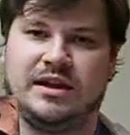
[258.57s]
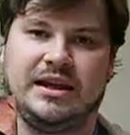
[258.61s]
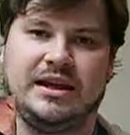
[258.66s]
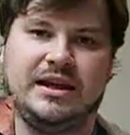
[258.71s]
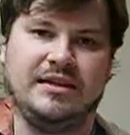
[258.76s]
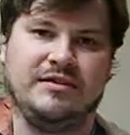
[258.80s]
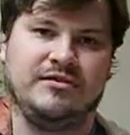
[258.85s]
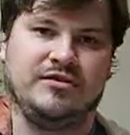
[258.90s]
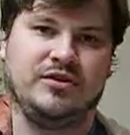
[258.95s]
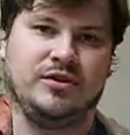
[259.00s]

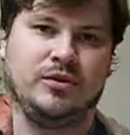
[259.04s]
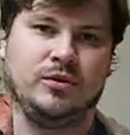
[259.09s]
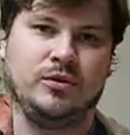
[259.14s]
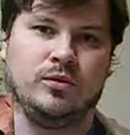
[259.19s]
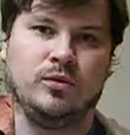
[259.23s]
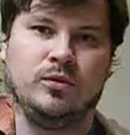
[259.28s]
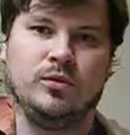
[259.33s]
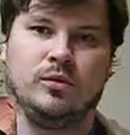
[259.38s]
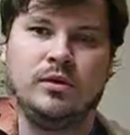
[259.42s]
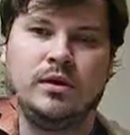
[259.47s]
It gives
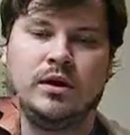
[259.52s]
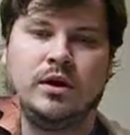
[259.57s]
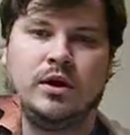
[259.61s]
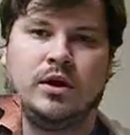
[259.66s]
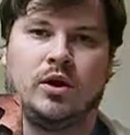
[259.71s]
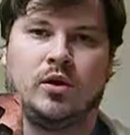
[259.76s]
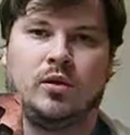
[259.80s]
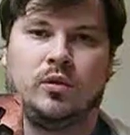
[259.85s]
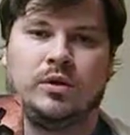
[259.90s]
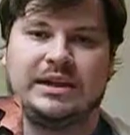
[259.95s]
you
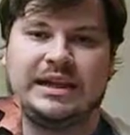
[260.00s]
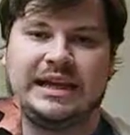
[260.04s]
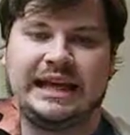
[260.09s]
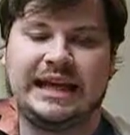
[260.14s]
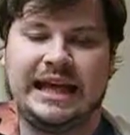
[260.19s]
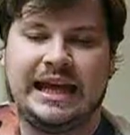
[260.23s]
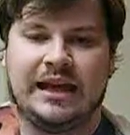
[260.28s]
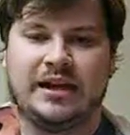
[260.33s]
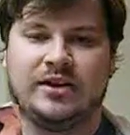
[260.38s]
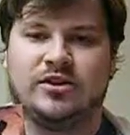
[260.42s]
what
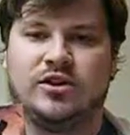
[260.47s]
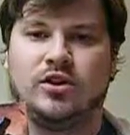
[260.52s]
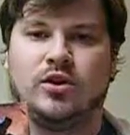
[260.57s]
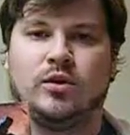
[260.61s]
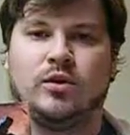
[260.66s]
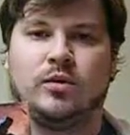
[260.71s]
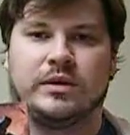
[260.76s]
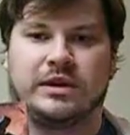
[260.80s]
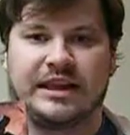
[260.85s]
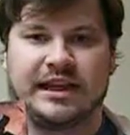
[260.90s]
they can
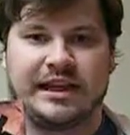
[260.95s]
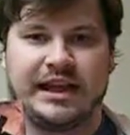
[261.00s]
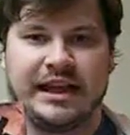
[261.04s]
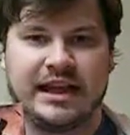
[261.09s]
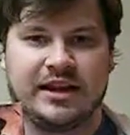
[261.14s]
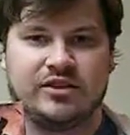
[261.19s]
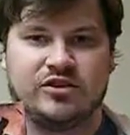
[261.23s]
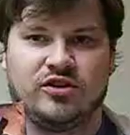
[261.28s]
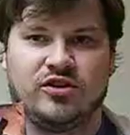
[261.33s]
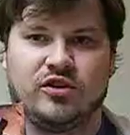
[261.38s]
do, what they
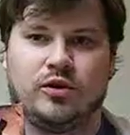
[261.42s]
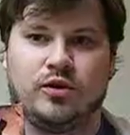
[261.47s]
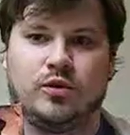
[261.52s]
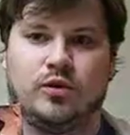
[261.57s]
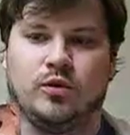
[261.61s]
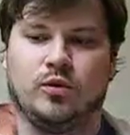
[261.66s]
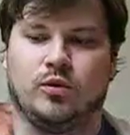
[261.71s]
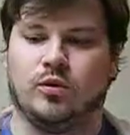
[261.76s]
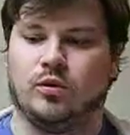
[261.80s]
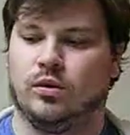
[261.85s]
can't
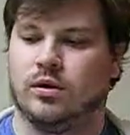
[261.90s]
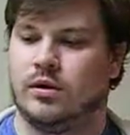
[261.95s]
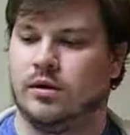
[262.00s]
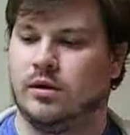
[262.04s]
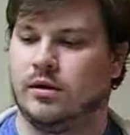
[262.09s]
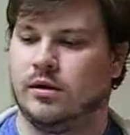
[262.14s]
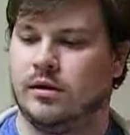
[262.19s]
do.